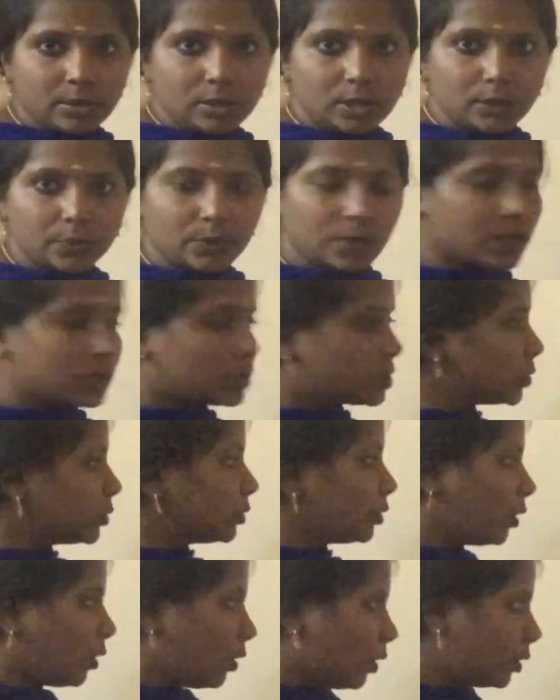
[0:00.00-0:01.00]
Okay, so
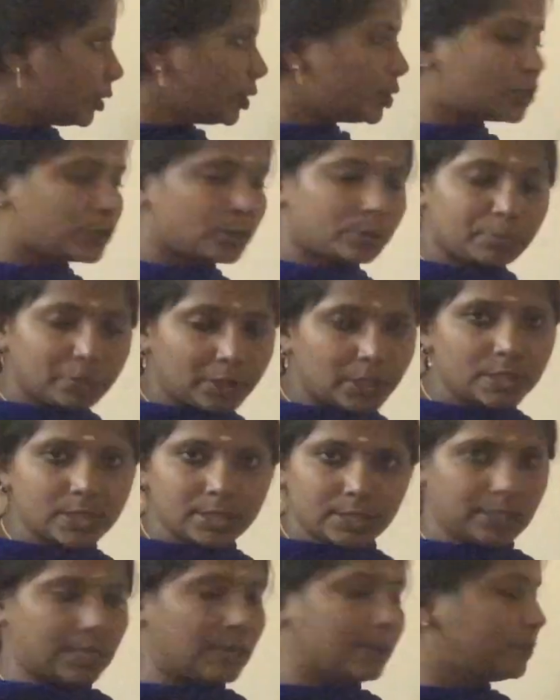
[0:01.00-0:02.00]
the order should be
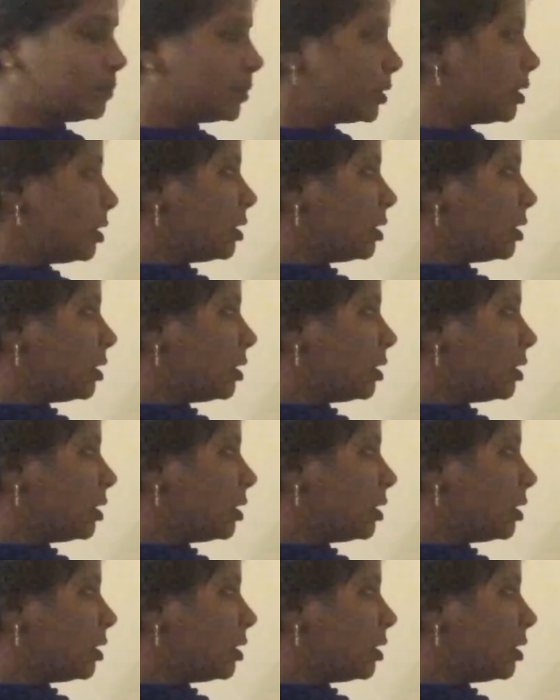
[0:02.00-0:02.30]
same.